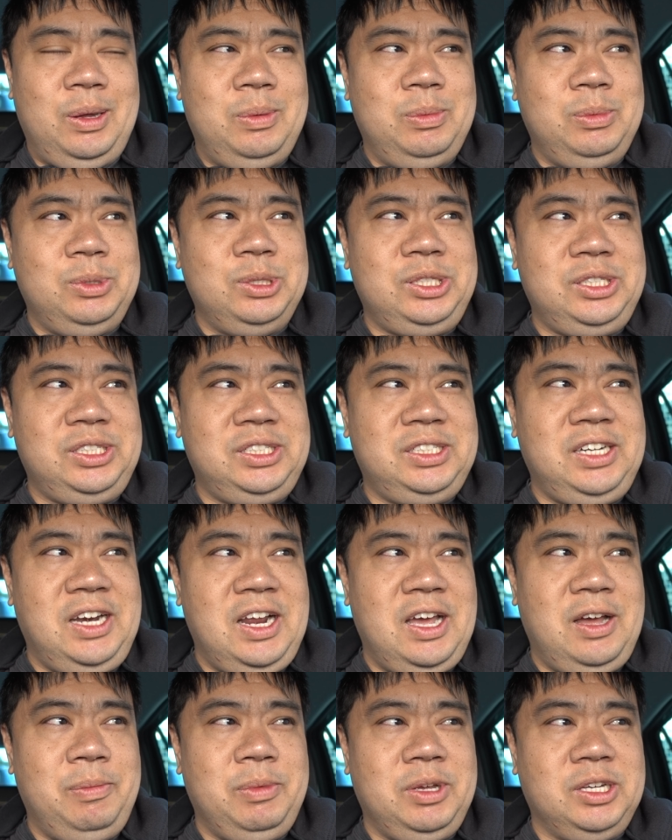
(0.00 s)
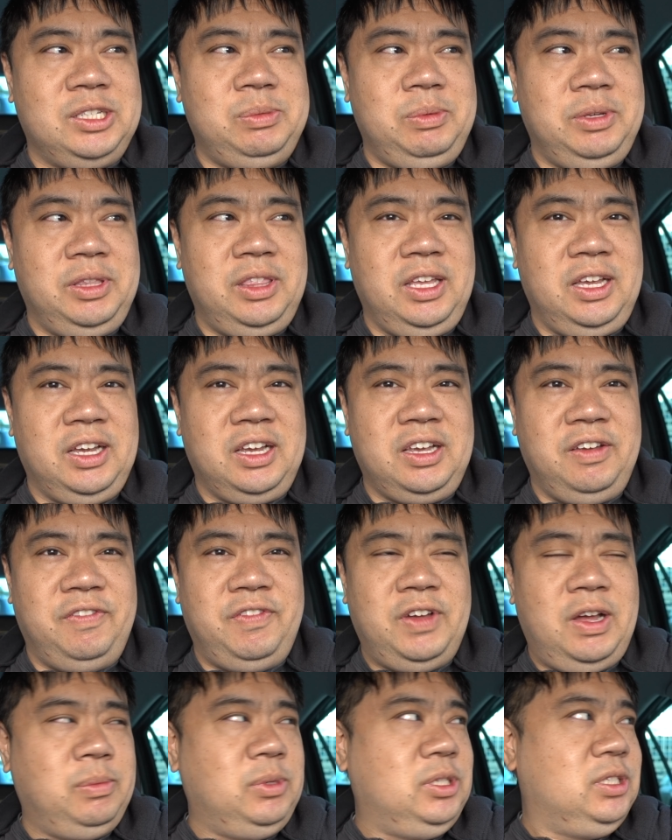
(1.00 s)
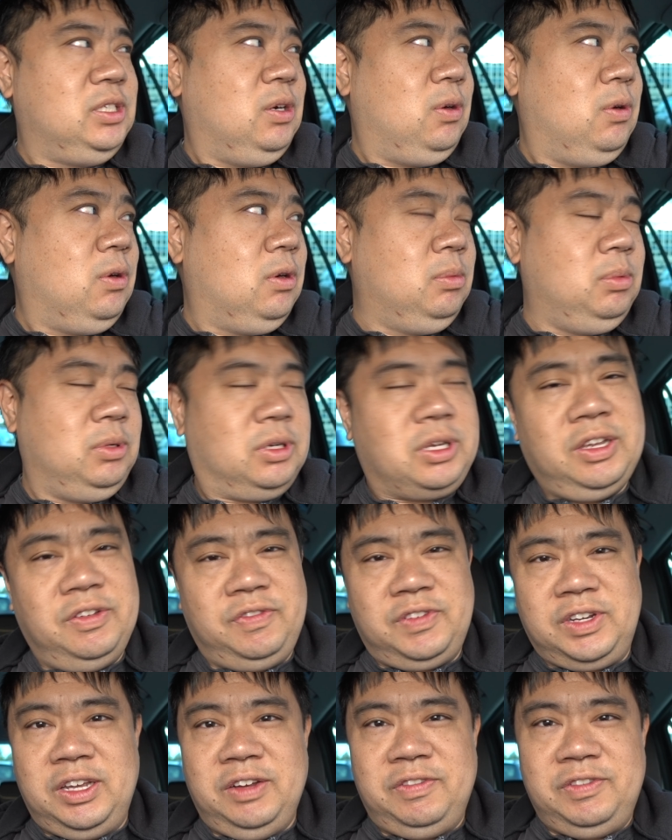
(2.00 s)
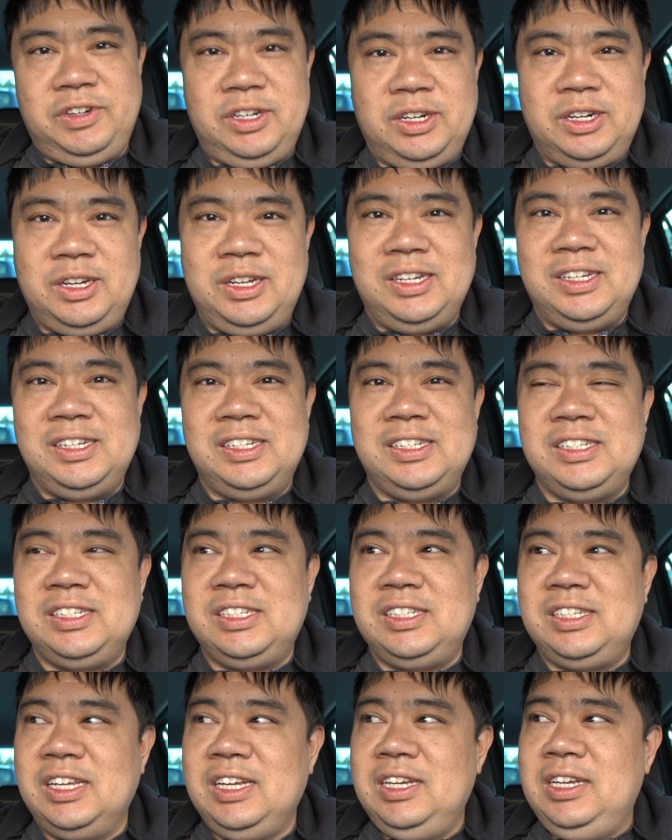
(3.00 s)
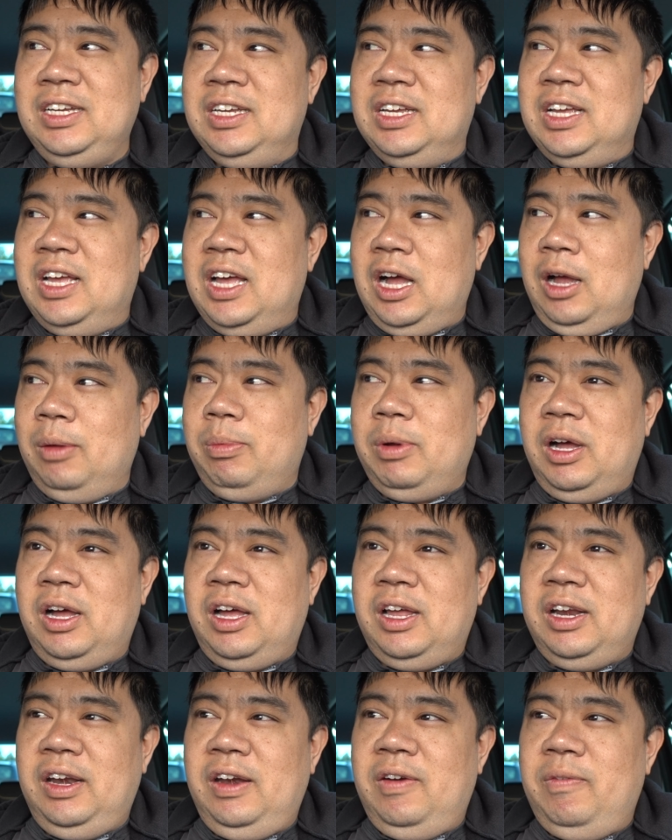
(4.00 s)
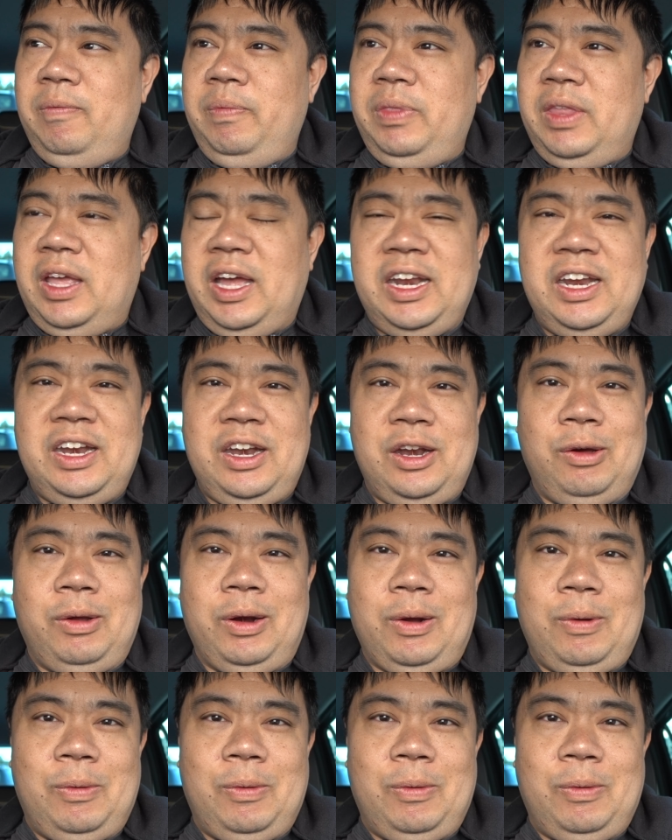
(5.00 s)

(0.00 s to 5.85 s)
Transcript: which now makes me think if I'm just a horrible gift giver, because I didn't know what it